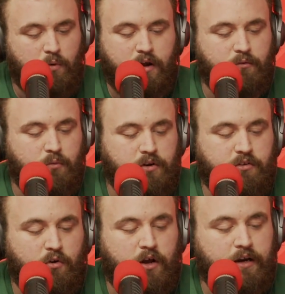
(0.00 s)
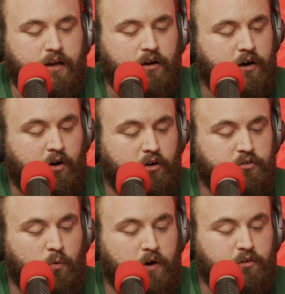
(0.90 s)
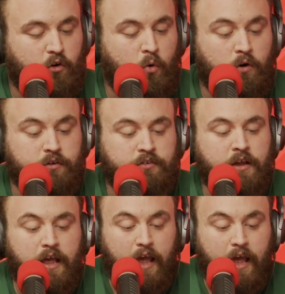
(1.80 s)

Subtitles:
what's going on here? And also, where's your horse?